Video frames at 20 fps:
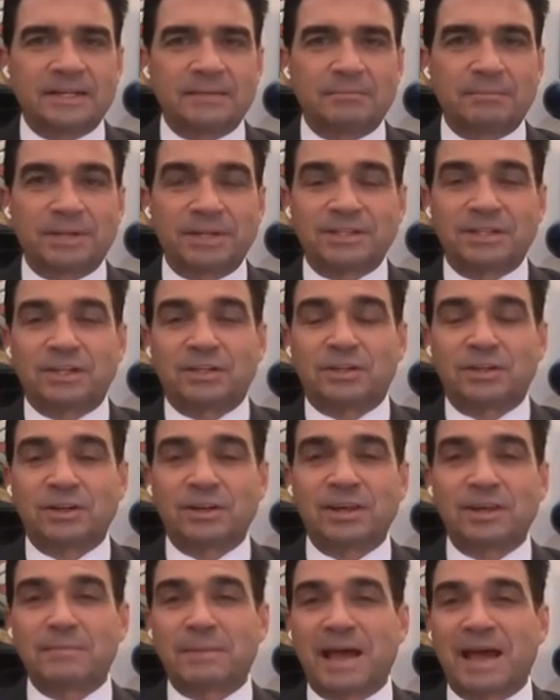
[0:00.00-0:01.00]
Plus, you
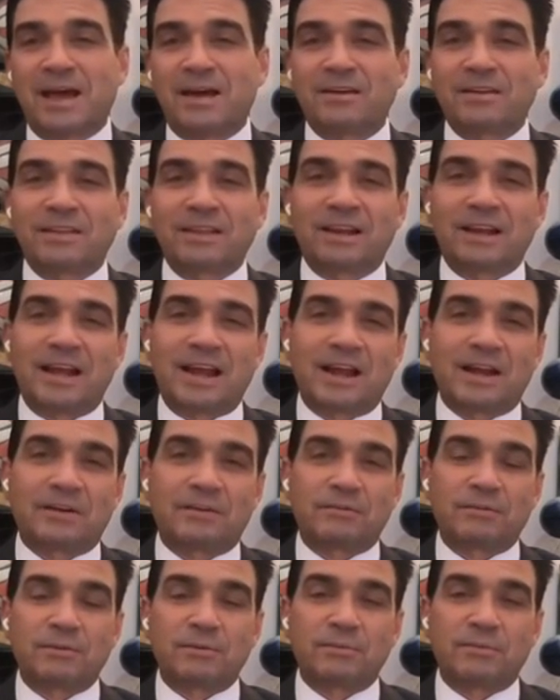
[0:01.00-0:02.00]
took him out of the
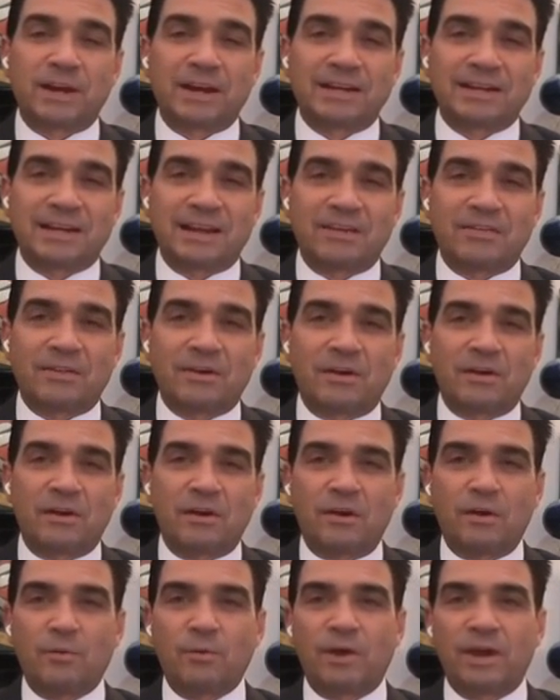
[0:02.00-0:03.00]
locker room right down the
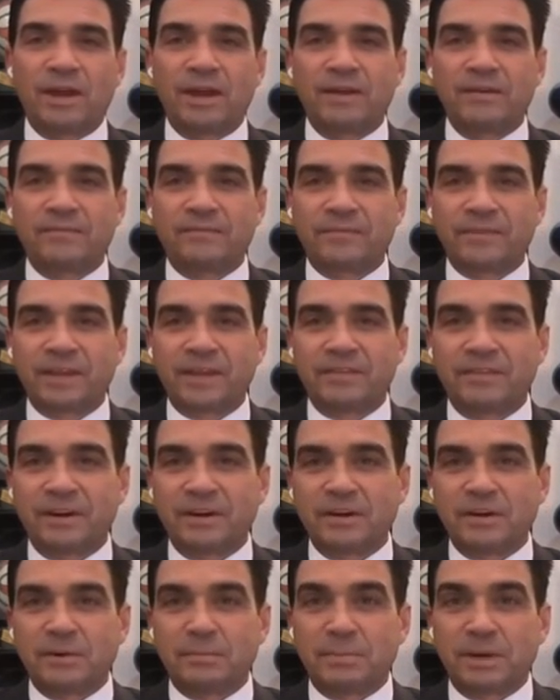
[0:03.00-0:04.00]
hallway, and
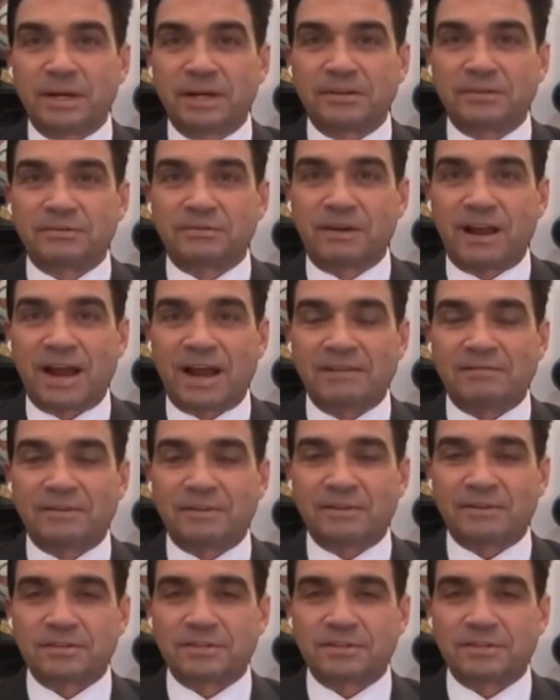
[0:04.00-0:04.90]
they're your biggest rival.